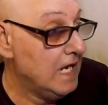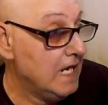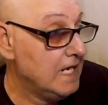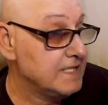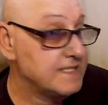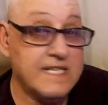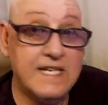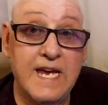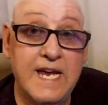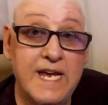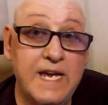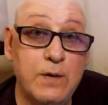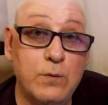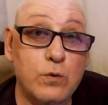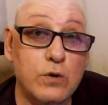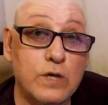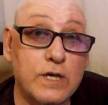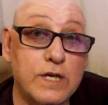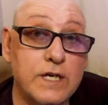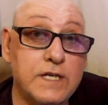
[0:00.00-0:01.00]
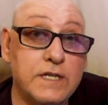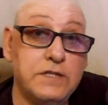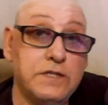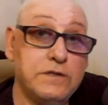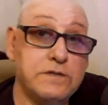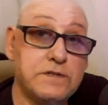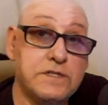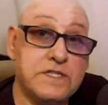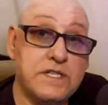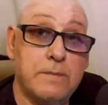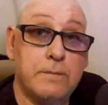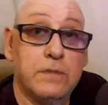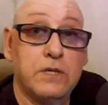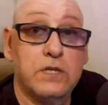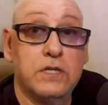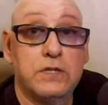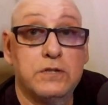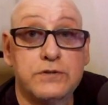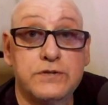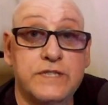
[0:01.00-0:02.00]
Today, we're going to do something a
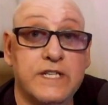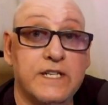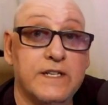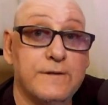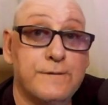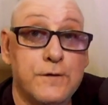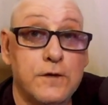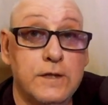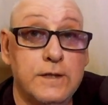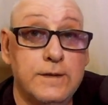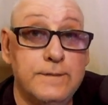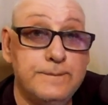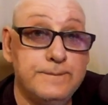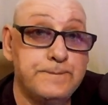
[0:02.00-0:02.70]
little different.